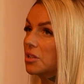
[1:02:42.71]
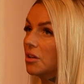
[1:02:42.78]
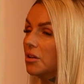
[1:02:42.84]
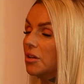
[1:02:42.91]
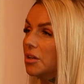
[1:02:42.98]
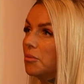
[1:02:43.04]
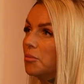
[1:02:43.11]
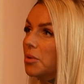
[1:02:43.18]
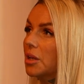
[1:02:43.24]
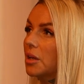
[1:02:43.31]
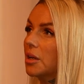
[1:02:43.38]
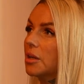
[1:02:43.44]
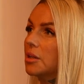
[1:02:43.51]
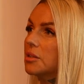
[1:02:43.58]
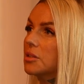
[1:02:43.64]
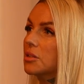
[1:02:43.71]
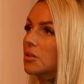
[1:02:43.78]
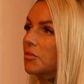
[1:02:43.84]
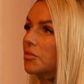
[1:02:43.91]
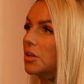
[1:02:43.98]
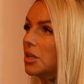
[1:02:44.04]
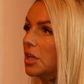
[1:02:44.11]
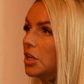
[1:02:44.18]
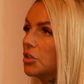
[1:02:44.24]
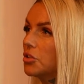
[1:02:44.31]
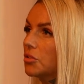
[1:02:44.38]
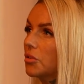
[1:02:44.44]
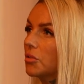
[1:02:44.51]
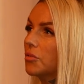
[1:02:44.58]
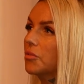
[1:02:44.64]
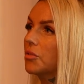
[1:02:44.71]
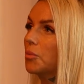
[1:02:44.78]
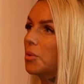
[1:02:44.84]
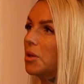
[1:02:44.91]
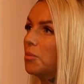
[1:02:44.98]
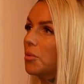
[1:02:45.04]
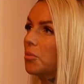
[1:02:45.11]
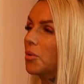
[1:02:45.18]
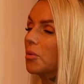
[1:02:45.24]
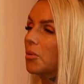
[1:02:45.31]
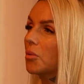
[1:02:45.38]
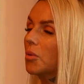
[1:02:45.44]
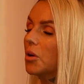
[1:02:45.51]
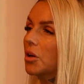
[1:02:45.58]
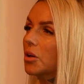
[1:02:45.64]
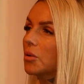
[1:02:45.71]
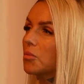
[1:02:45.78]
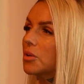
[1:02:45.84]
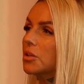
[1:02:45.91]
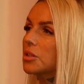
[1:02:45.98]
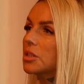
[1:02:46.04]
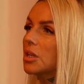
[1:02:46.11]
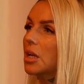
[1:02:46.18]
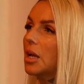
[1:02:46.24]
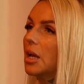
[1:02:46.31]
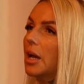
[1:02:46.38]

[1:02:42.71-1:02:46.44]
time because of the nature of the people we were working with.